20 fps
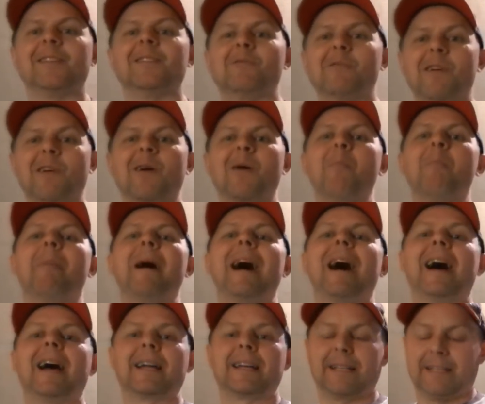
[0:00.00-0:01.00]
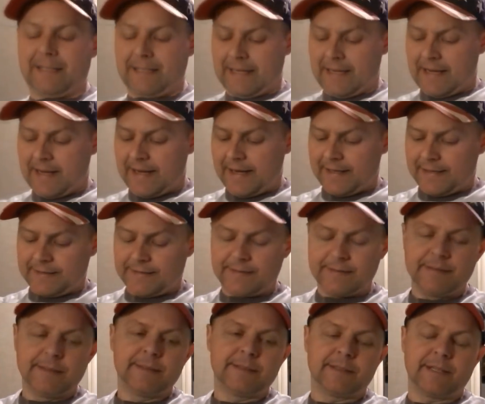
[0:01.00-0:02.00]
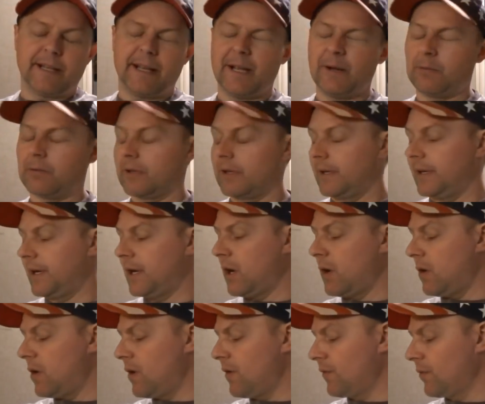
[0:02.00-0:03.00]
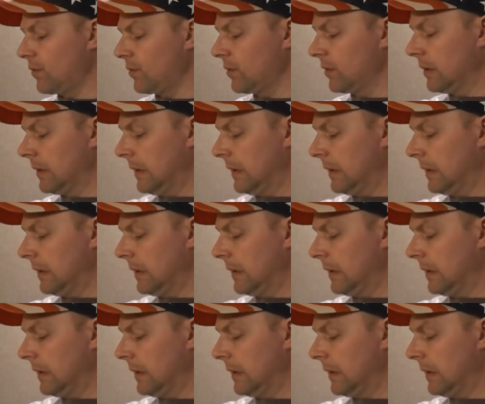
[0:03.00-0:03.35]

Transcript: Welcome back. Hey, today we're going to go over